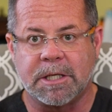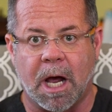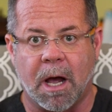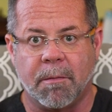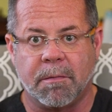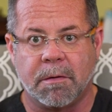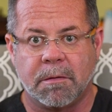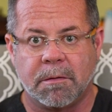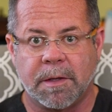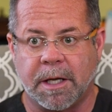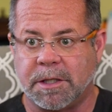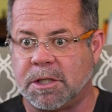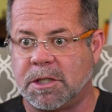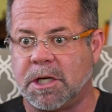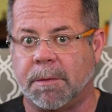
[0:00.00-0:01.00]
job I
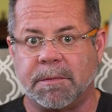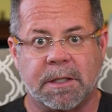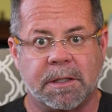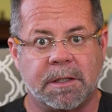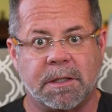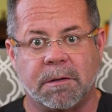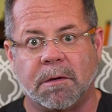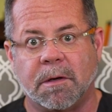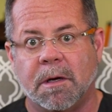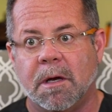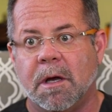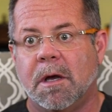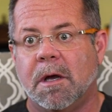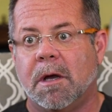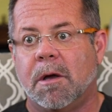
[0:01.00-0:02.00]
just jumped into.
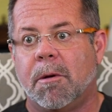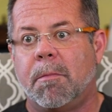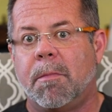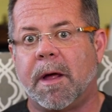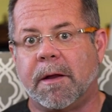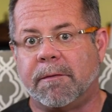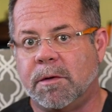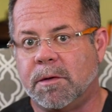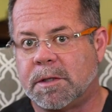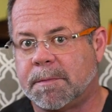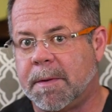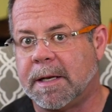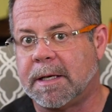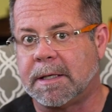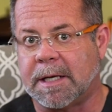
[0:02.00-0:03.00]
But if you
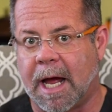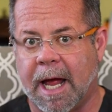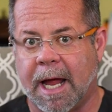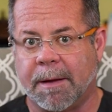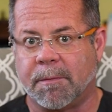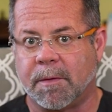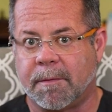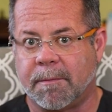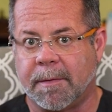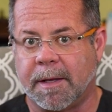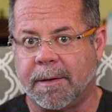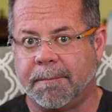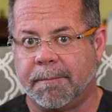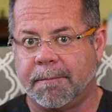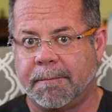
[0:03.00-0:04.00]
spent time with
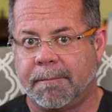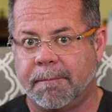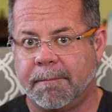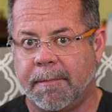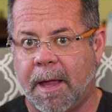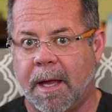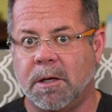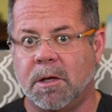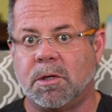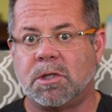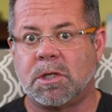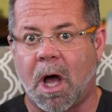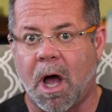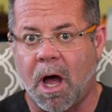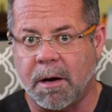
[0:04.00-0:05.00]
me and you
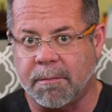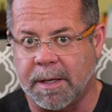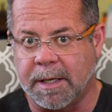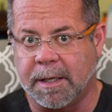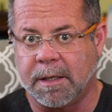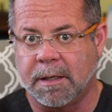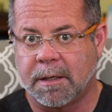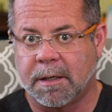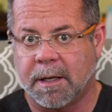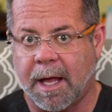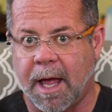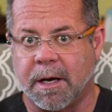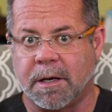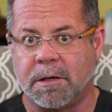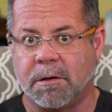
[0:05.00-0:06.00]
taught me
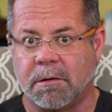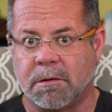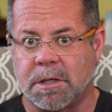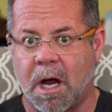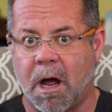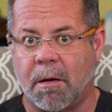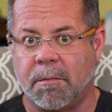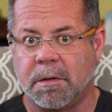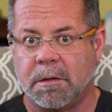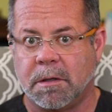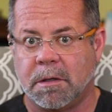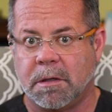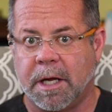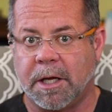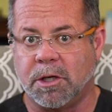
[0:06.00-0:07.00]
how to do your job
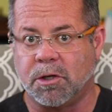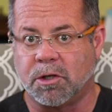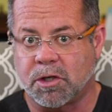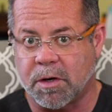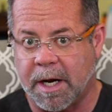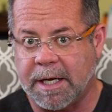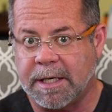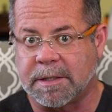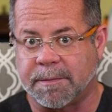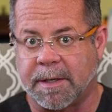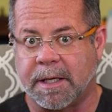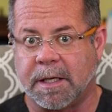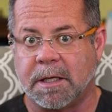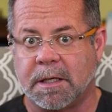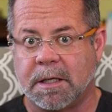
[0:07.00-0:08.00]
and you trained
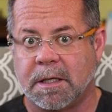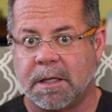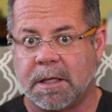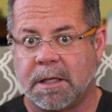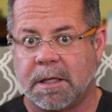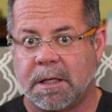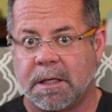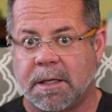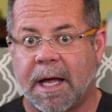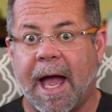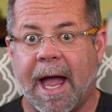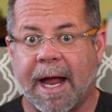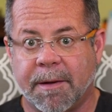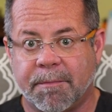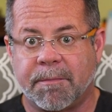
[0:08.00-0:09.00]
me,
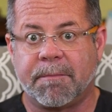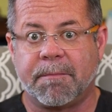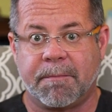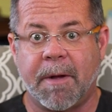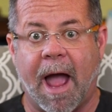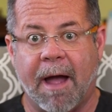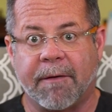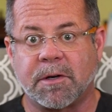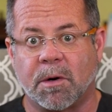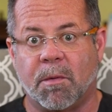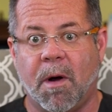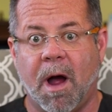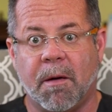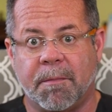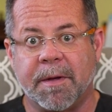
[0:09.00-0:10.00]
I could after a
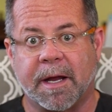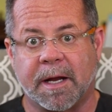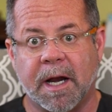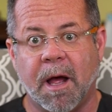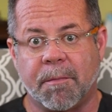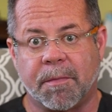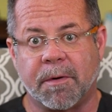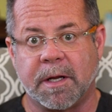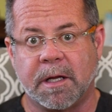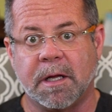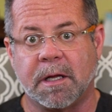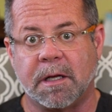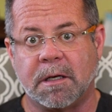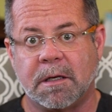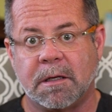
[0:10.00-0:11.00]
while pick it up pretty
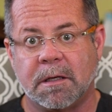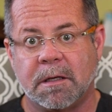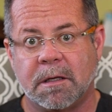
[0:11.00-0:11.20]
good.